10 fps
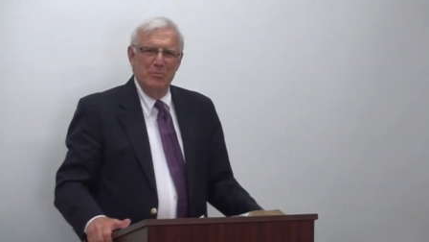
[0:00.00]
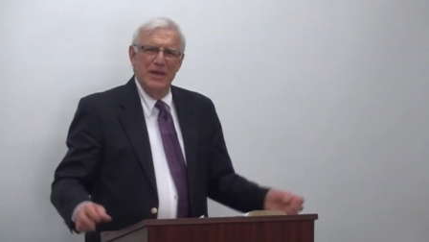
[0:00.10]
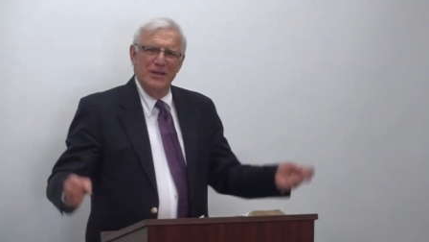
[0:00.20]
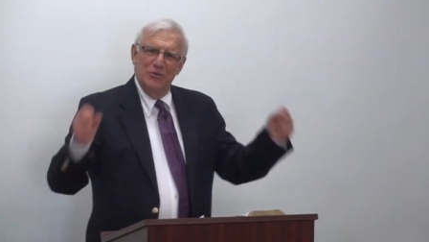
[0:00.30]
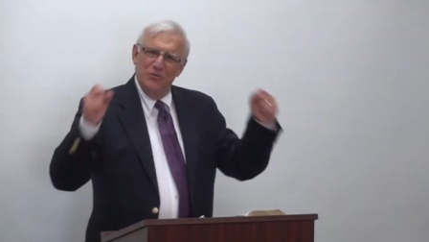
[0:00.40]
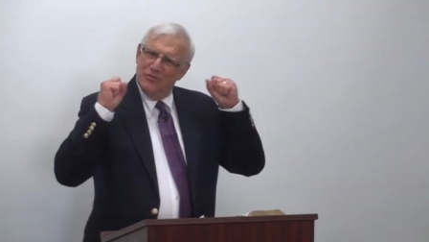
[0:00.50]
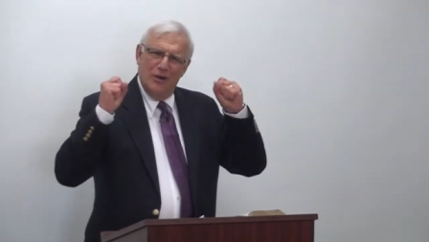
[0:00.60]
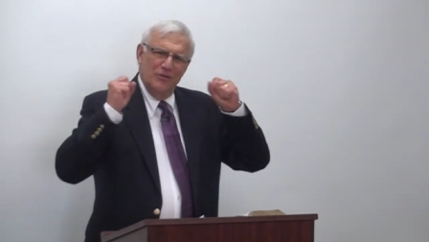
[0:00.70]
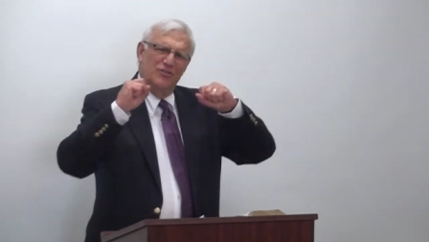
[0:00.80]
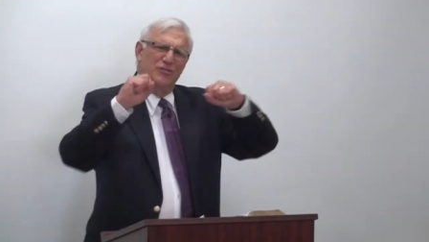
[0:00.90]
men and
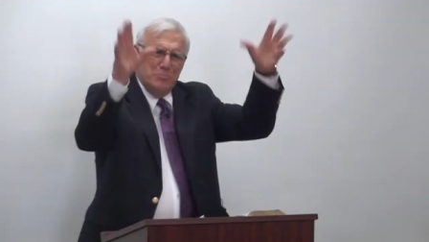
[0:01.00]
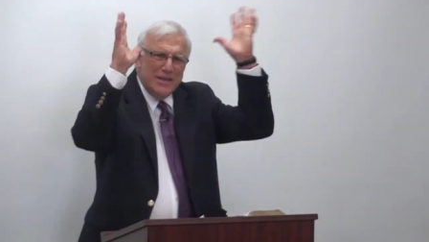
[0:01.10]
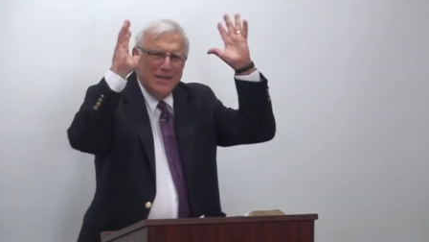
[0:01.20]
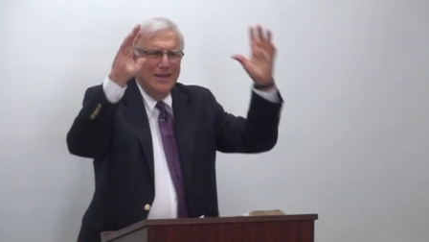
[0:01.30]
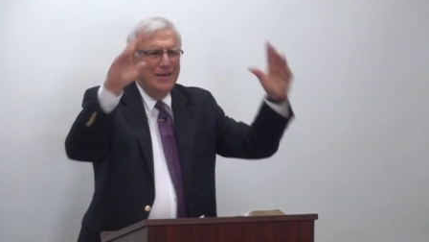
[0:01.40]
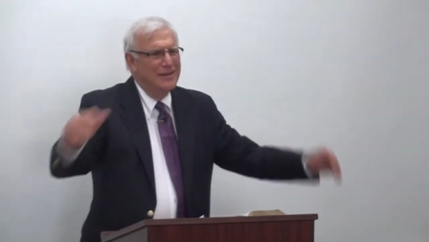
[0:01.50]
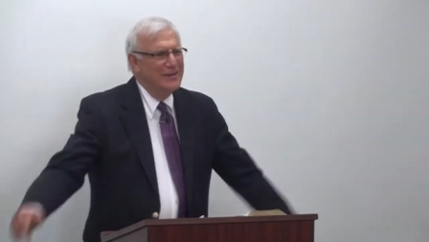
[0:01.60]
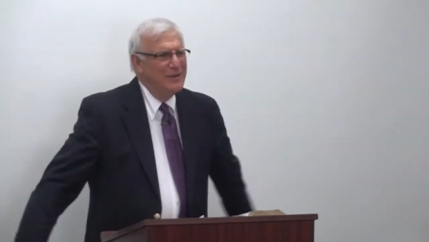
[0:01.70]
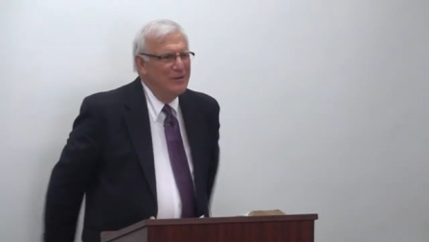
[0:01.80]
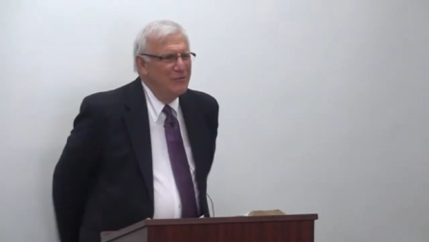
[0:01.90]
start speaking
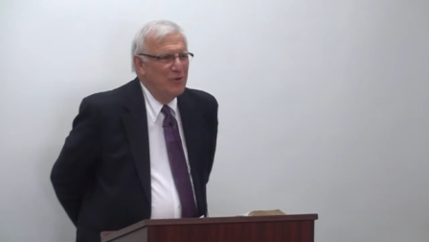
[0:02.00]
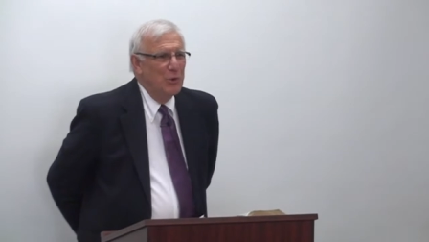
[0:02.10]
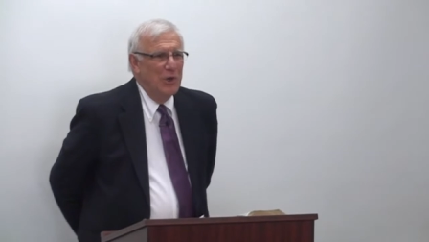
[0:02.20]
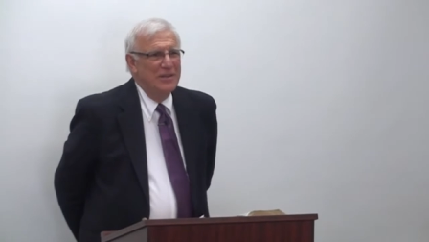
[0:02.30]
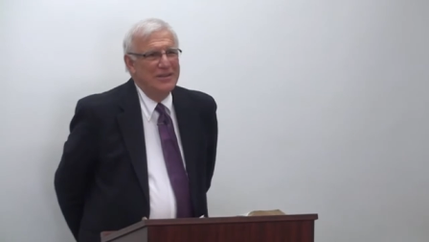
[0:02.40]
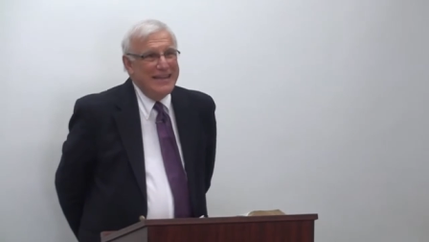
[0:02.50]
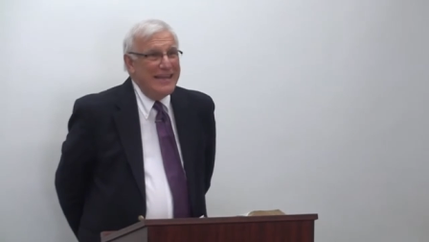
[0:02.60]
fluent